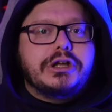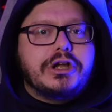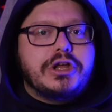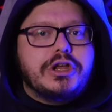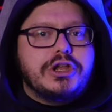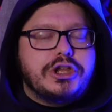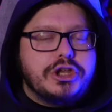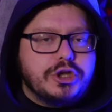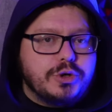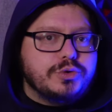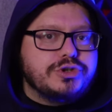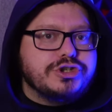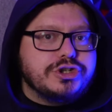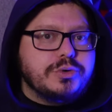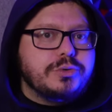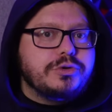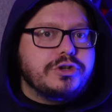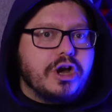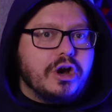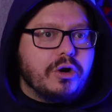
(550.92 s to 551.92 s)
You
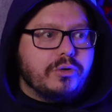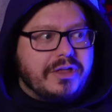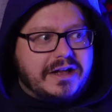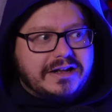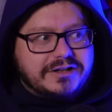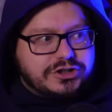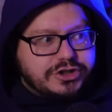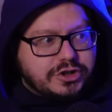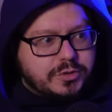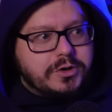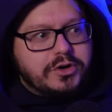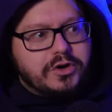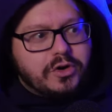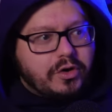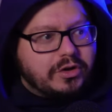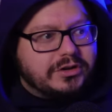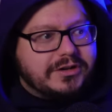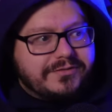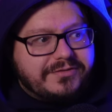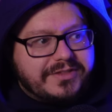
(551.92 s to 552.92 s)
do know that doing
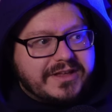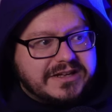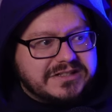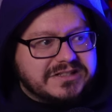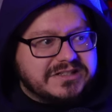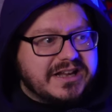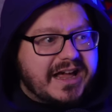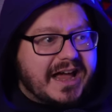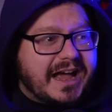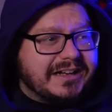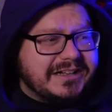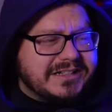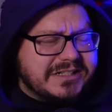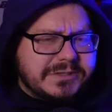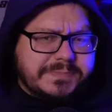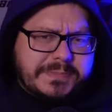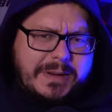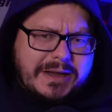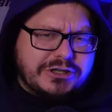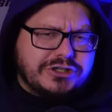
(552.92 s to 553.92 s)
all of this, and
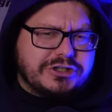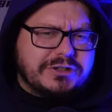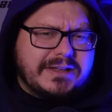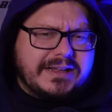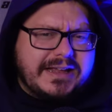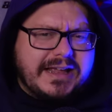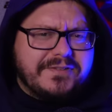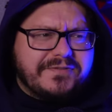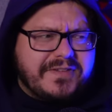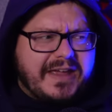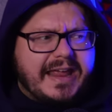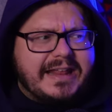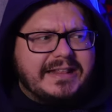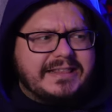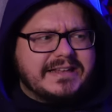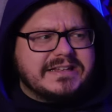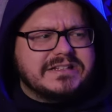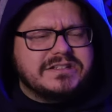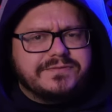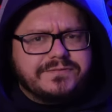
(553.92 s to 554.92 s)
especially if in
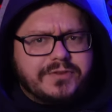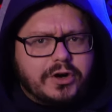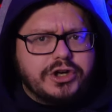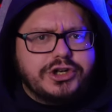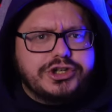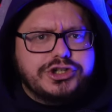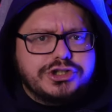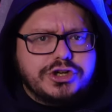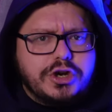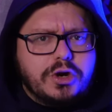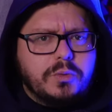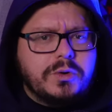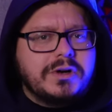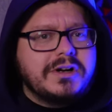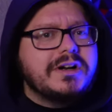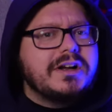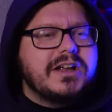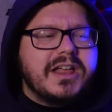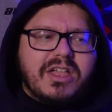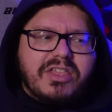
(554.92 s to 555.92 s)
this Voice show,
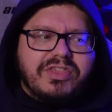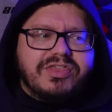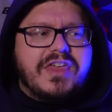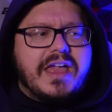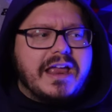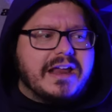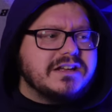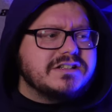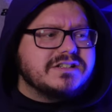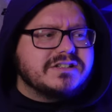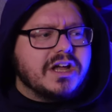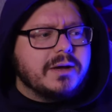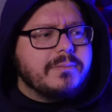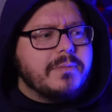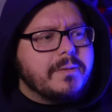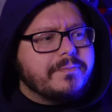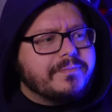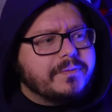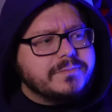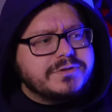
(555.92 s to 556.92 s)
things come
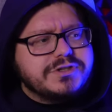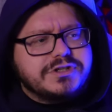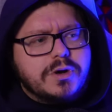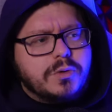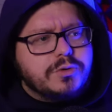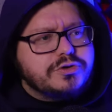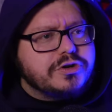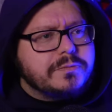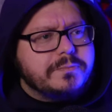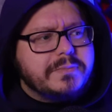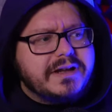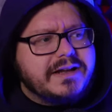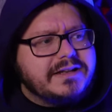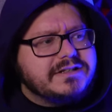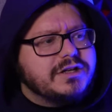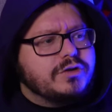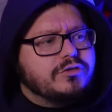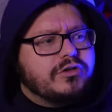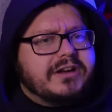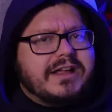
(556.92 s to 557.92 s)
up from social
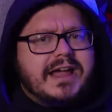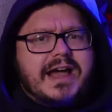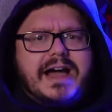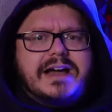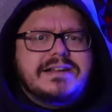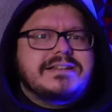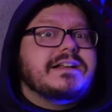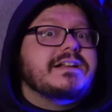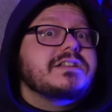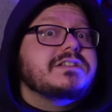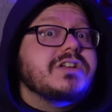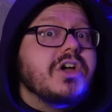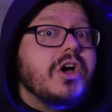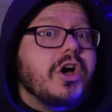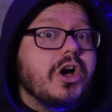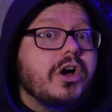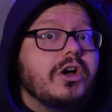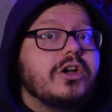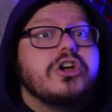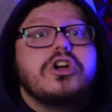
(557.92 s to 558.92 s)
media regarding
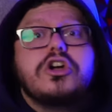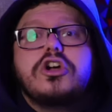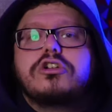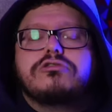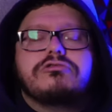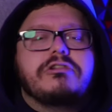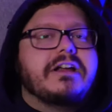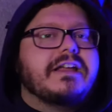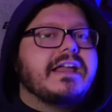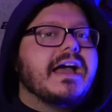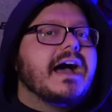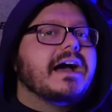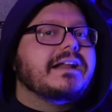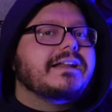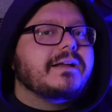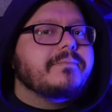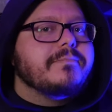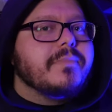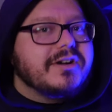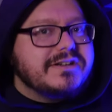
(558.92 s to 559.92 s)
Tug,
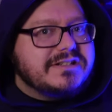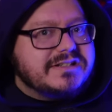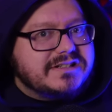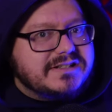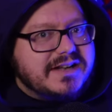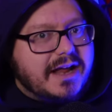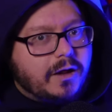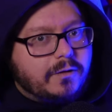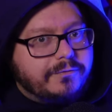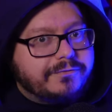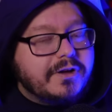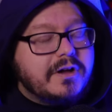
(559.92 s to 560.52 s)
regarding myself,